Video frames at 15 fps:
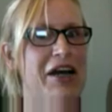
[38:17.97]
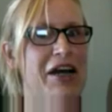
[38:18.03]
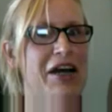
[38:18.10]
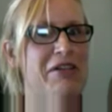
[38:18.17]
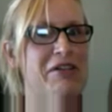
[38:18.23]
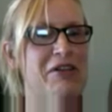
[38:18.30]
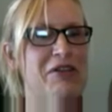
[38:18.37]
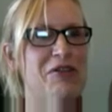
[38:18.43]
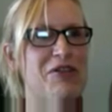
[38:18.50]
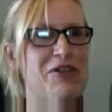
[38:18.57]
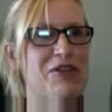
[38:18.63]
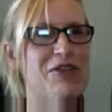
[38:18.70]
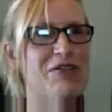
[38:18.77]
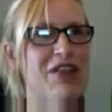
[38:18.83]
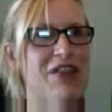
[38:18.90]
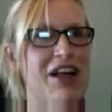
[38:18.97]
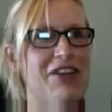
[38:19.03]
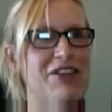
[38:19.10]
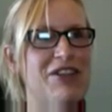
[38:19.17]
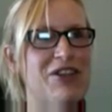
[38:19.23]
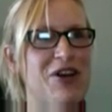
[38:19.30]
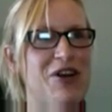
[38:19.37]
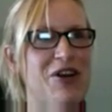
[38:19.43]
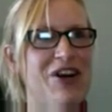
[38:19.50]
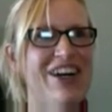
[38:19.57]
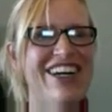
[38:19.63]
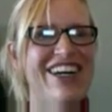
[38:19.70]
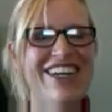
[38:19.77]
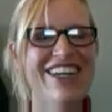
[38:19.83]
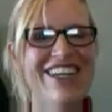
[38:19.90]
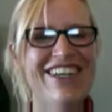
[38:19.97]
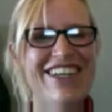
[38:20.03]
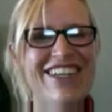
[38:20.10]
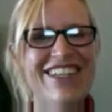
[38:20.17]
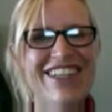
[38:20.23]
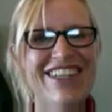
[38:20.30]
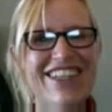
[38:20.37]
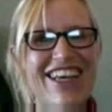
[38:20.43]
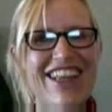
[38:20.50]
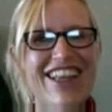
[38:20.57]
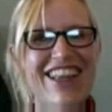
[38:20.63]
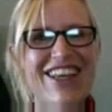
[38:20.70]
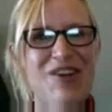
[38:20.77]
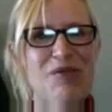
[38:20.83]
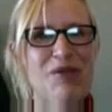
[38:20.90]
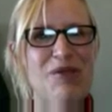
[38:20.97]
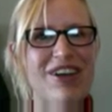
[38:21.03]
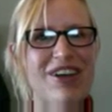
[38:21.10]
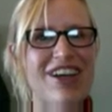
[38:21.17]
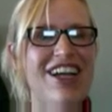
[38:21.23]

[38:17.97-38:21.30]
I don't know if you're allowed to go look at the homework.